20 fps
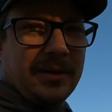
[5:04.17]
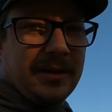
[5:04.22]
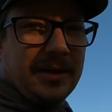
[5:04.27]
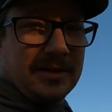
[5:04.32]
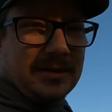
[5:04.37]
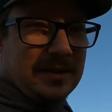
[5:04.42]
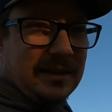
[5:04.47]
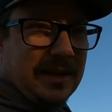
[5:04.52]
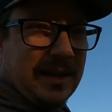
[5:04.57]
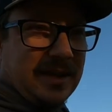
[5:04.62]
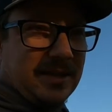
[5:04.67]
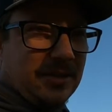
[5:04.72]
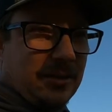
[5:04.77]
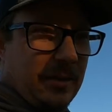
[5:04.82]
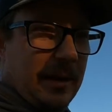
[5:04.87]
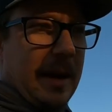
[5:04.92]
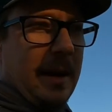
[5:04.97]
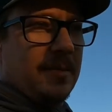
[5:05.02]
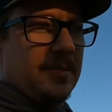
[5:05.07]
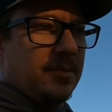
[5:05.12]
it's less
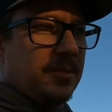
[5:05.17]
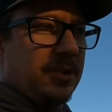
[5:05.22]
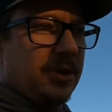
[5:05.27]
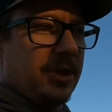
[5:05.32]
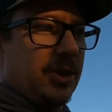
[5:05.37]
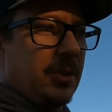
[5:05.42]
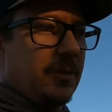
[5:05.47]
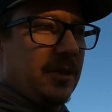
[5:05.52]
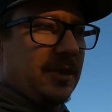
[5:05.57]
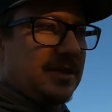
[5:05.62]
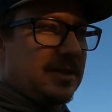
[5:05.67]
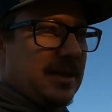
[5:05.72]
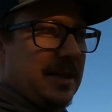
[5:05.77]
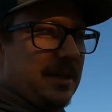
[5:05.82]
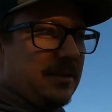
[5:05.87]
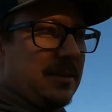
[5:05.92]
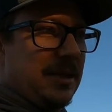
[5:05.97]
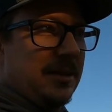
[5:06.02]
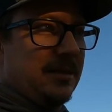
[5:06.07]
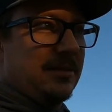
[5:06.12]
grams per cubic
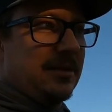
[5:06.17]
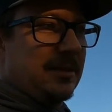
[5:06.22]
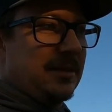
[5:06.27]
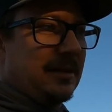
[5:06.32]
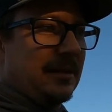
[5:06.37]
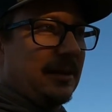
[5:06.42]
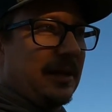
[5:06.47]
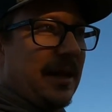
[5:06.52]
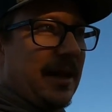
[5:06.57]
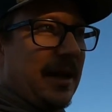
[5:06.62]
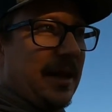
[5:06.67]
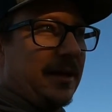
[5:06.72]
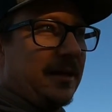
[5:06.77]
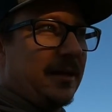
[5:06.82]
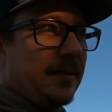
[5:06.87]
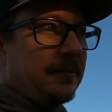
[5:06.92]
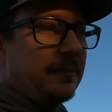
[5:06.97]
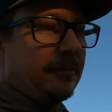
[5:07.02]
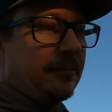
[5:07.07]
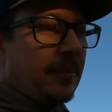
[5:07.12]
centimeter than the
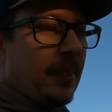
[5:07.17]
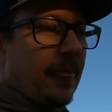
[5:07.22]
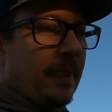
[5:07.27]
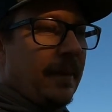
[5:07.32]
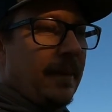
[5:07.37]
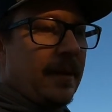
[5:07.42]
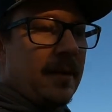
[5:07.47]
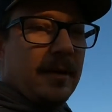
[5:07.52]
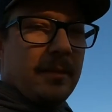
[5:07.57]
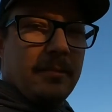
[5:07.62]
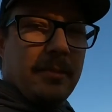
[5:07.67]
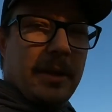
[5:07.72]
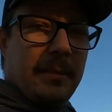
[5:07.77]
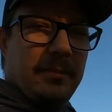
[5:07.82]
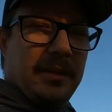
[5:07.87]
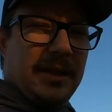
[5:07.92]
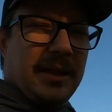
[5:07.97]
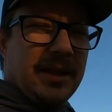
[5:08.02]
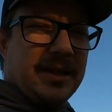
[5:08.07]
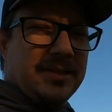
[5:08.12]
lead,
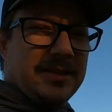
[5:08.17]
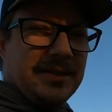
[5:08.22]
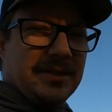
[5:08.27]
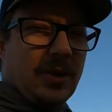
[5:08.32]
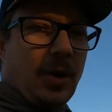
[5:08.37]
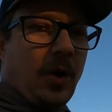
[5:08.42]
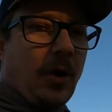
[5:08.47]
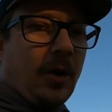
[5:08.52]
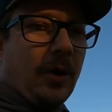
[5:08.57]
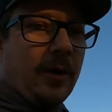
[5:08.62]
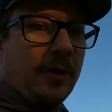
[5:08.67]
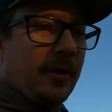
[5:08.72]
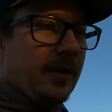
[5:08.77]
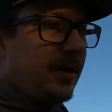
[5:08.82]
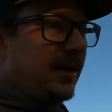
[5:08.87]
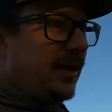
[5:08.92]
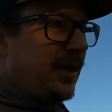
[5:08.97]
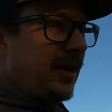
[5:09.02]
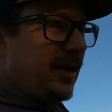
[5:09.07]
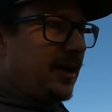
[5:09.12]
but because it's
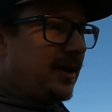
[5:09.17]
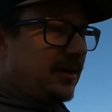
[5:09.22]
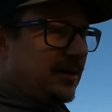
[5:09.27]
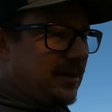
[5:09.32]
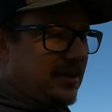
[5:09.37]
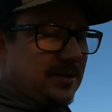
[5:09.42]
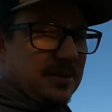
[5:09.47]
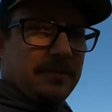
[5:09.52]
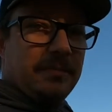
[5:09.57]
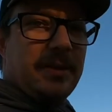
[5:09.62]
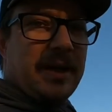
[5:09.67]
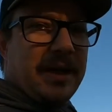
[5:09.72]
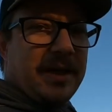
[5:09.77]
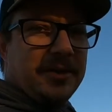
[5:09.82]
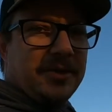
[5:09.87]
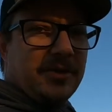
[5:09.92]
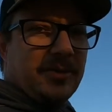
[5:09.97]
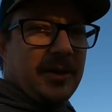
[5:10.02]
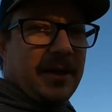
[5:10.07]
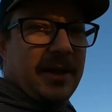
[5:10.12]
harder, does it
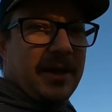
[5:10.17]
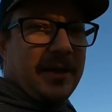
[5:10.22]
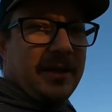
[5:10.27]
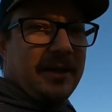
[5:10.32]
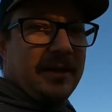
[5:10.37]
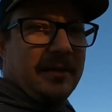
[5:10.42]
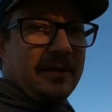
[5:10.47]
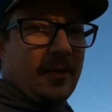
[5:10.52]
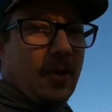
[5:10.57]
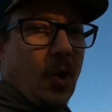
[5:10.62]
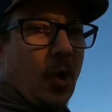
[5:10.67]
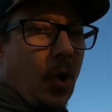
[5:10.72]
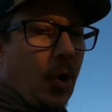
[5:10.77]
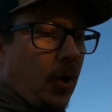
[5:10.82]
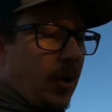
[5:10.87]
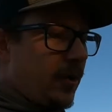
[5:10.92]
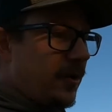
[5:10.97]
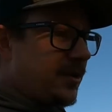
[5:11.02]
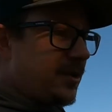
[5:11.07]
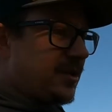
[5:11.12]
penetrate
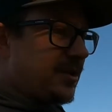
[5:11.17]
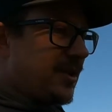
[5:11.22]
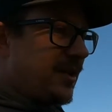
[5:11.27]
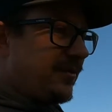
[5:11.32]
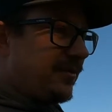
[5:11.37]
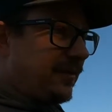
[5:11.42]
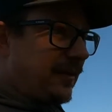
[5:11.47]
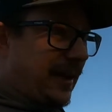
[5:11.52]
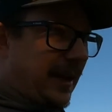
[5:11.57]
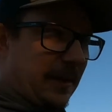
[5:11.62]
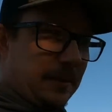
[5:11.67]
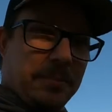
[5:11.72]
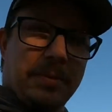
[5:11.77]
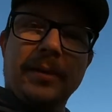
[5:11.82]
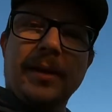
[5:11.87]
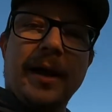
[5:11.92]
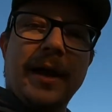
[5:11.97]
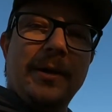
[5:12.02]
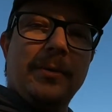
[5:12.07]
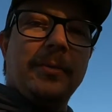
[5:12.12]
harder stuff like
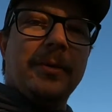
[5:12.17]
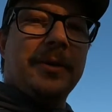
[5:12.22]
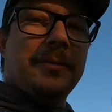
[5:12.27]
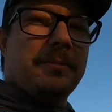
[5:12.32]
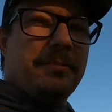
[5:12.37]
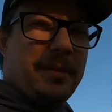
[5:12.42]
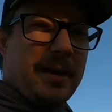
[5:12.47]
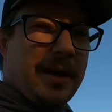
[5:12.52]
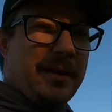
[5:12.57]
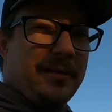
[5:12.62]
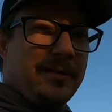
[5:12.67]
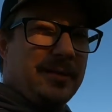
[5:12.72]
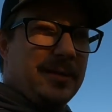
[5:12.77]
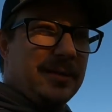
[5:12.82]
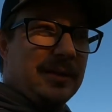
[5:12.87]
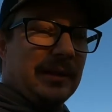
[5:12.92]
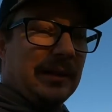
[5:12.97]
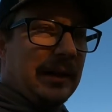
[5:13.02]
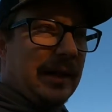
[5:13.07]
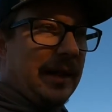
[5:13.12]
plywood better
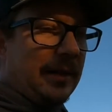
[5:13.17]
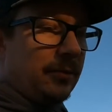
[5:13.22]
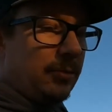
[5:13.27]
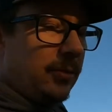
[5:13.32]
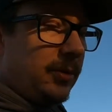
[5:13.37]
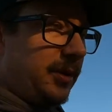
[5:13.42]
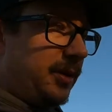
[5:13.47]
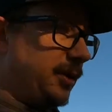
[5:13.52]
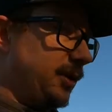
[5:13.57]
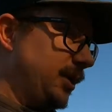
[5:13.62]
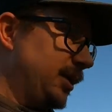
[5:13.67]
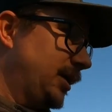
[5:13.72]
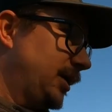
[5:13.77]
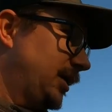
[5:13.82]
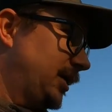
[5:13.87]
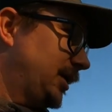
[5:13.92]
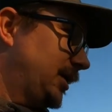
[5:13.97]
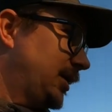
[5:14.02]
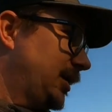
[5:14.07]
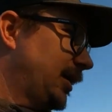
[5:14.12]
than the lead would?
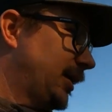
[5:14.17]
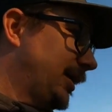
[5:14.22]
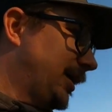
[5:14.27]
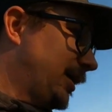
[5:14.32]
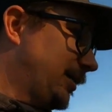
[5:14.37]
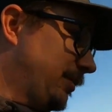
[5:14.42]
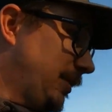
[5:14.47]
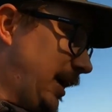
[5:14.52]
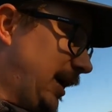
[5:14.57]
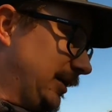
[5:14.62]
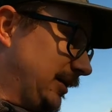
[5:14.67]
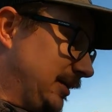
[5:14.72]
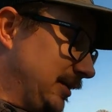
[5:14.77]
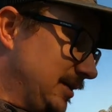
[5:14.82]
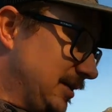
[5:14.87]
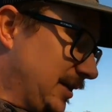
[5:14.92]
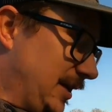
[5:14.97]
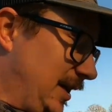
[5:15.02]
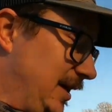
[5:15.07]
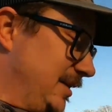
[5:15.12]
At
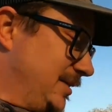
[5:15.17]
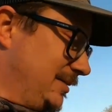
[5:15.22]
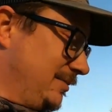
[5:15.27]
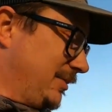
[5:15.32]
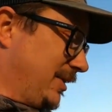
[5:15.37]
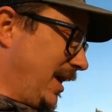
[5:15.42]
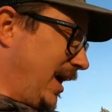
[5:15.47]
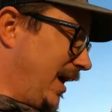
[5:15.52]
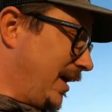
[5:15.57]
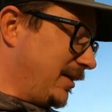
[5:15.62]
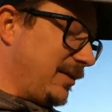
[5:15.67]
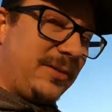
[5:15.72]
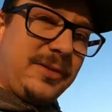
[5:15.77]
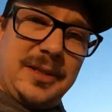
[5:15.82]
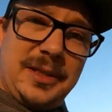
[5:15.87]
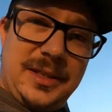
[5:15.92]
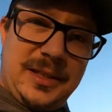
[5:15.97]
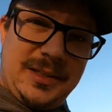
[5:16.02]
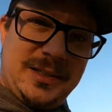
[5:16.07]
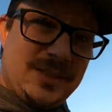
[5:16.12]
this case, I'm kind of
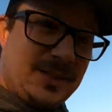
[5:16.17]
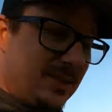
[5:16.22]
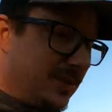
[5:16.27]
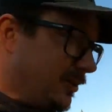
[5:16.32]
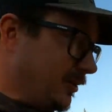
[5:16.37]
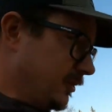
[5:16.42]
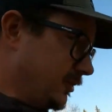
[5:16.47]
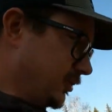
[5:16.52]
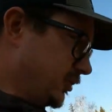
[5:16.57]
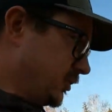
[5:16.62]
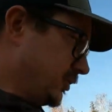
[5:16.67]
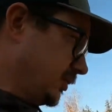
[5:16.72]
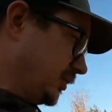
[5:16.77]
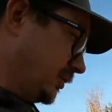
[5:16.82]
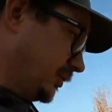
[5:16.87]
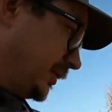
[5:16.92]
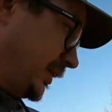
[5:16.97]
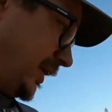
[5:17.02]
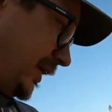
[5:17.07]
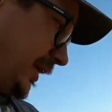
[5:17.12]
thinking so.
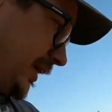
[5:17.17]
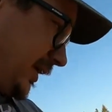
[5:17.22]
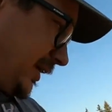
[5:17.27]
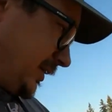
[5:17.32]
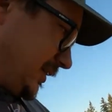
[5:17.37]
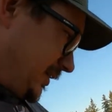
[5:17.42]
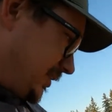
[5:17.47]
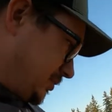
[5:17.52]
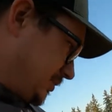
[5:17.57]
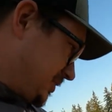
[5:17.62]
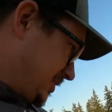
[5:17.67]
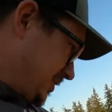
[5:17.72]
So this